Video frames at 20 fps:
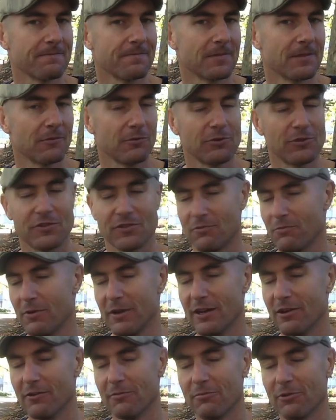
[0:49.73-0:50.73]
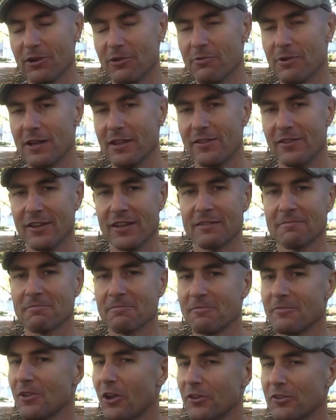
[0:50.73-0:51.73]
which is a pretty weird thing.
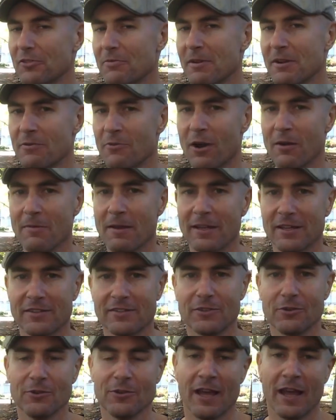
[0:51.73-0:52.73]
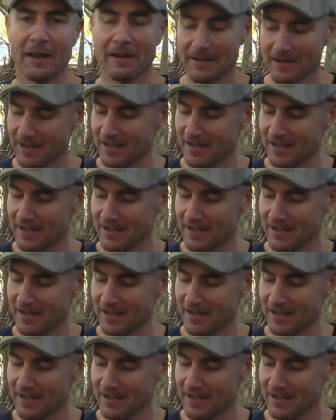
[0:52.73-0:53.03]
Not too many winemakers doing that.